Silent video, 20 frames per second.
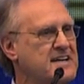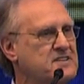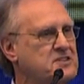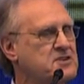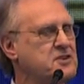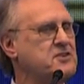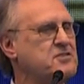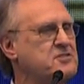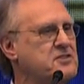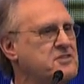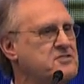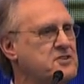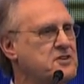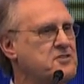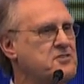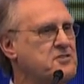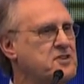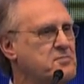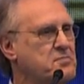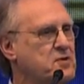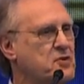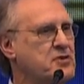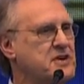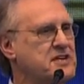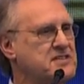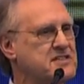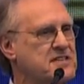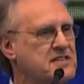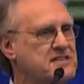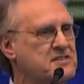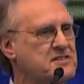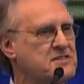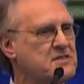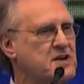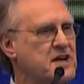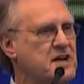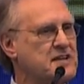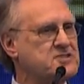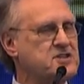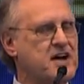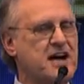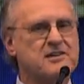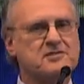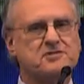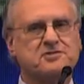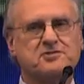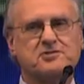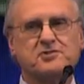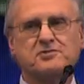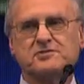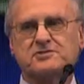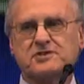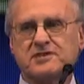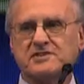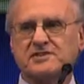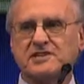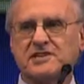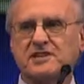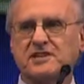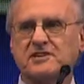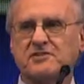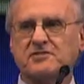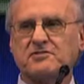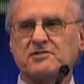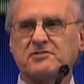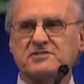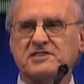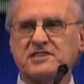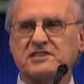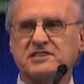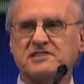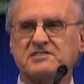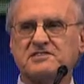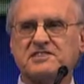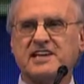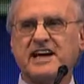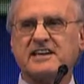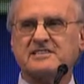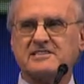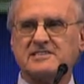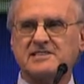turned the boys into child soldiers and the girls into sex